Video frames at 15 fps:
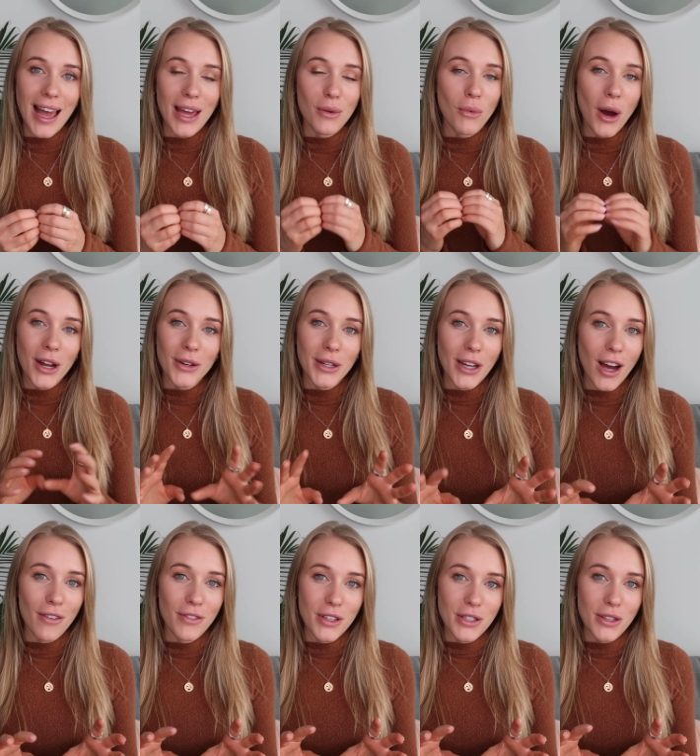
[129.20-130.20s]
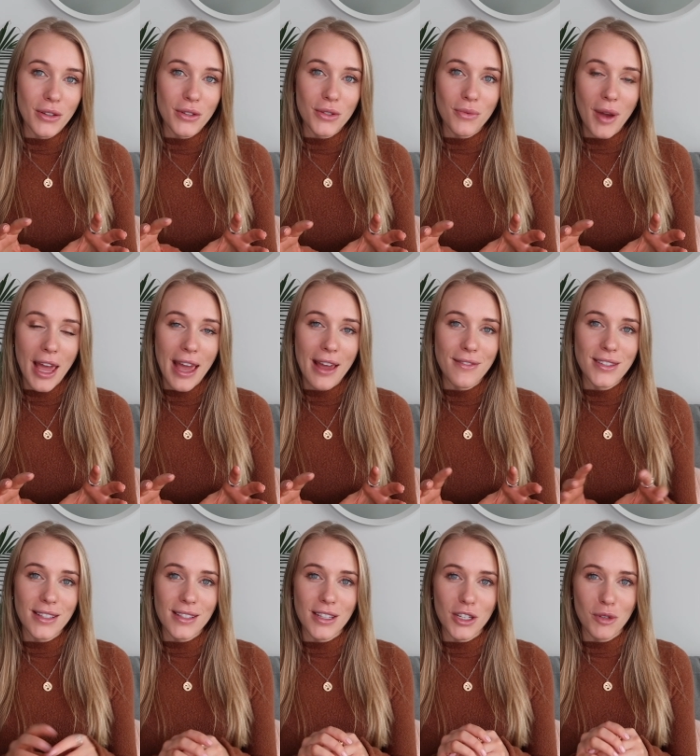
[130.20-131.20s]
and wandering off into those waves
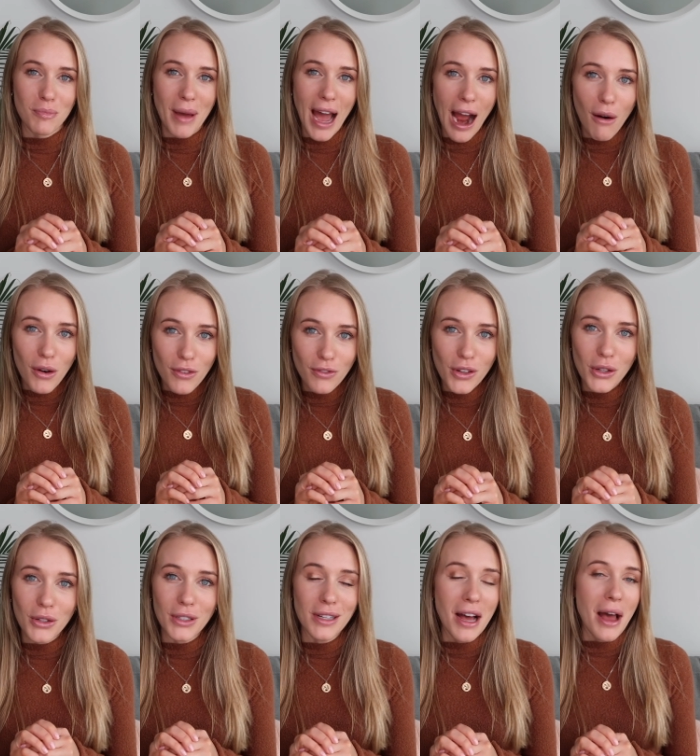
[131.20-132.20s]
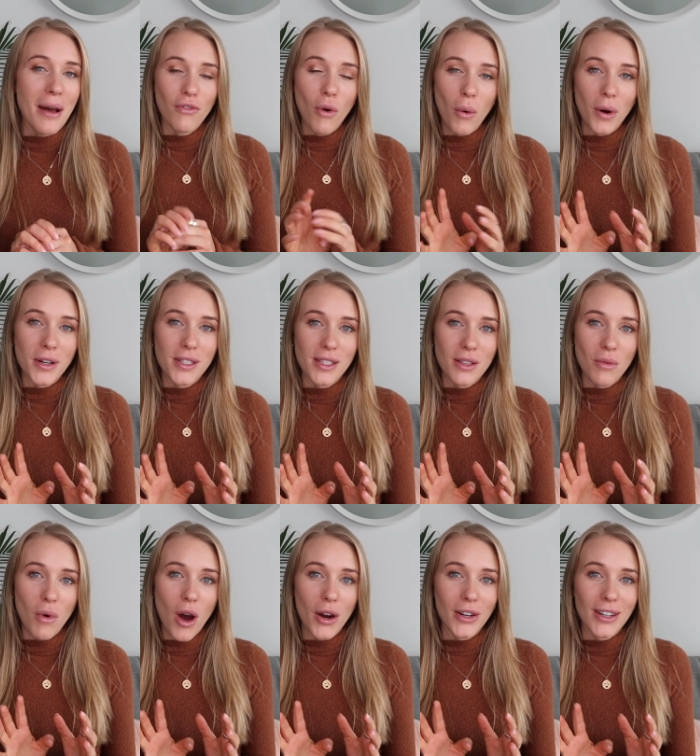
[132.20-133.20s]
at such powerful force the
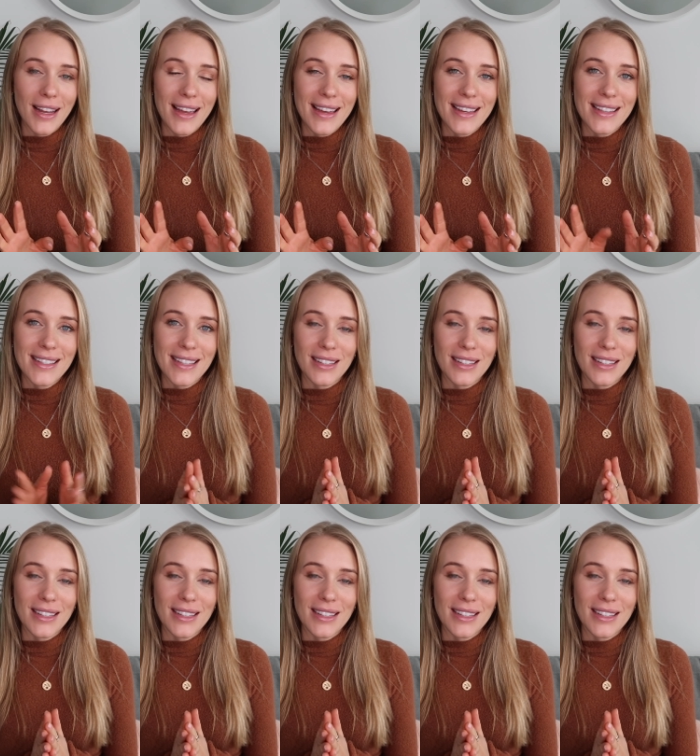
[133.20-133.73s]
water is,